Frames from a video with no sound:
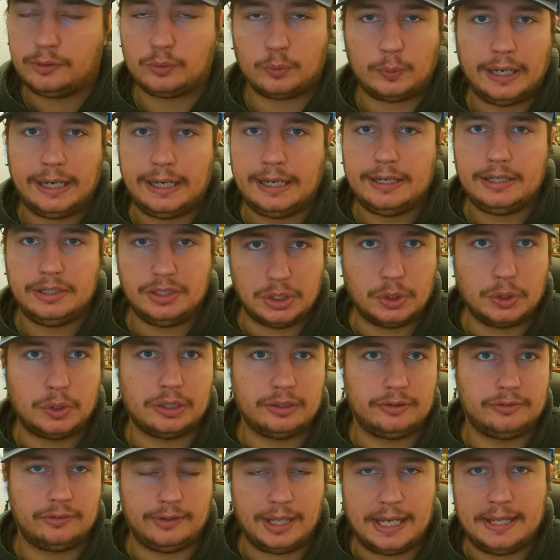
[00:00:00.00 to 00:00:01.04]
granted, you
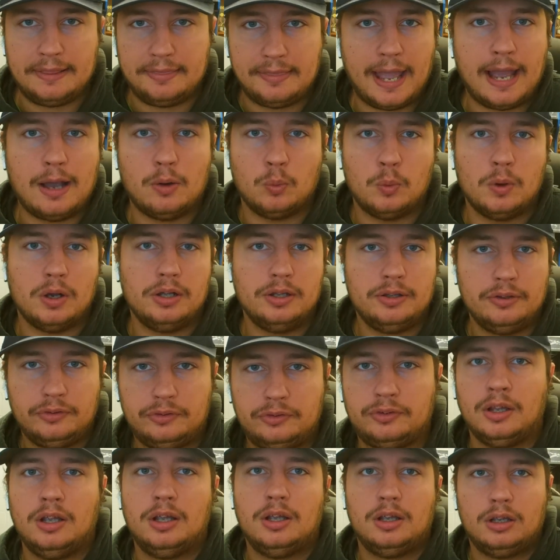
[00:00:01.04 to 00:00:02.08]
could say that
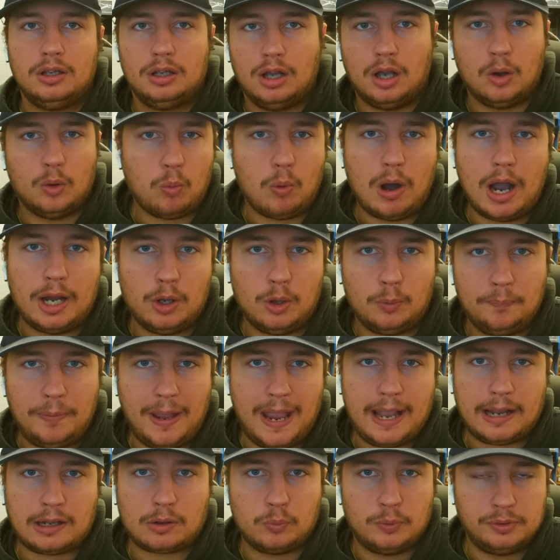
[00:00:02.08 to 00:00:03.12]
was a while
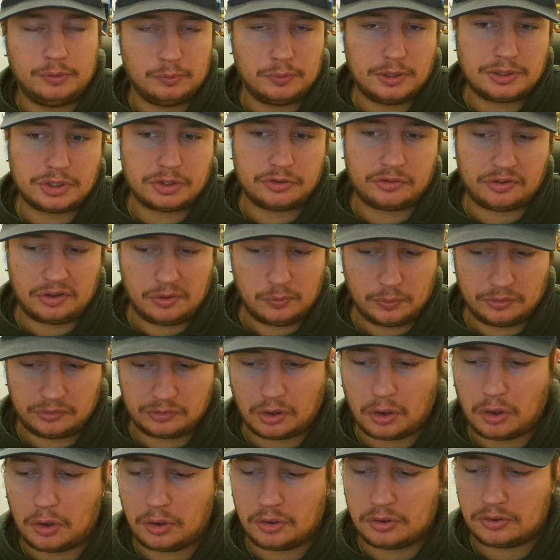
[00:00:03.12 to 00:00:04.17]
back when Richardson was
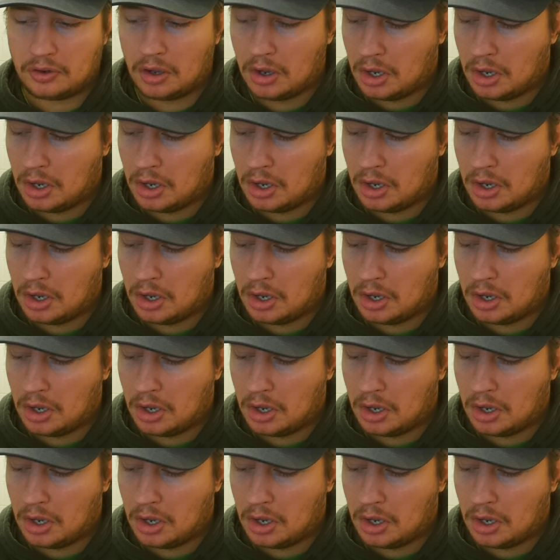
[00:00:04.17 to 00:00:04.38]
hurt.